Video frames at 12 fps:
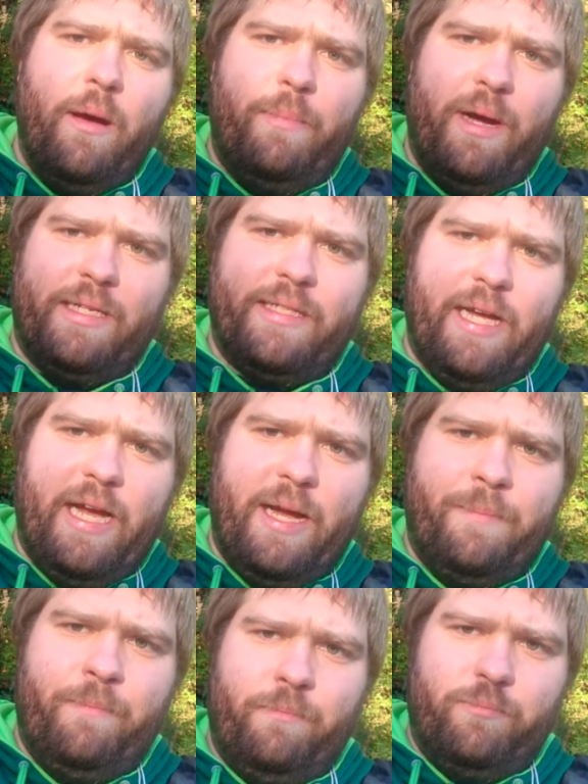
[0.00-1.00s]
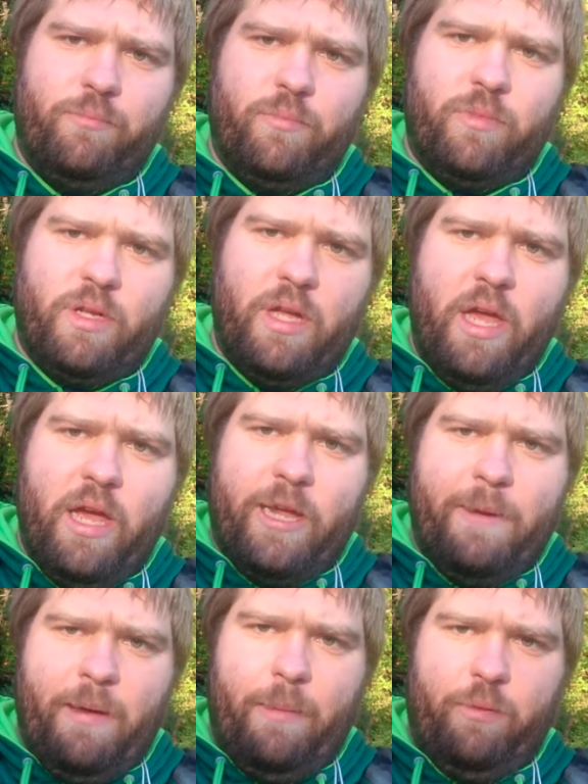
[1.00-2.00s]
but
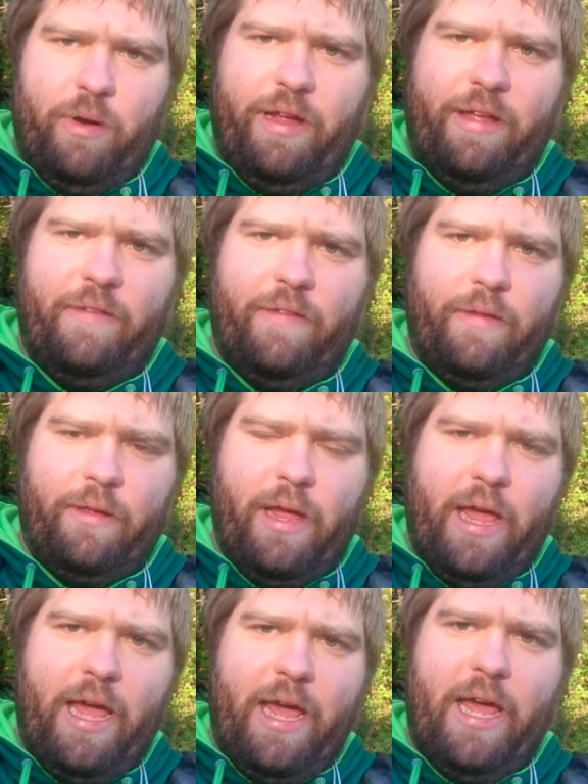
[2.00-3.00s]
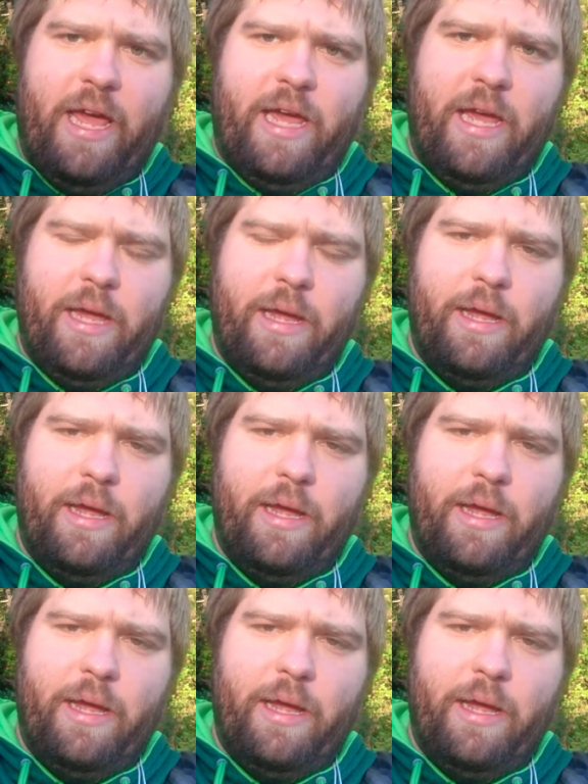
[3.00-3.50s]
come up with a